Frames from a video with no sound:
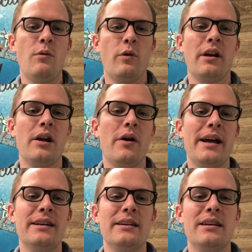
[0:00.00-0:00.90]
we're going to go
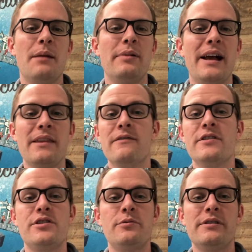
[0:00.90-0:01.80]
ahead and apply the
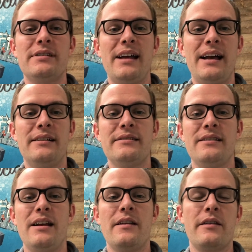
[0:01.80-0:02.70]
visual
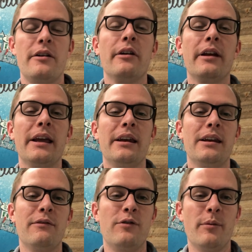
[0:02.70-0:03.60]
styles that are, again,
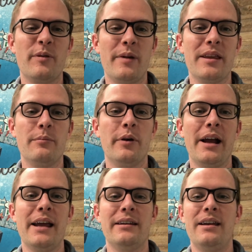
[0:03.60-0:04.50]
informed by the
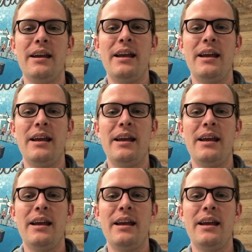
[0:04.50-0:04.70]
brand,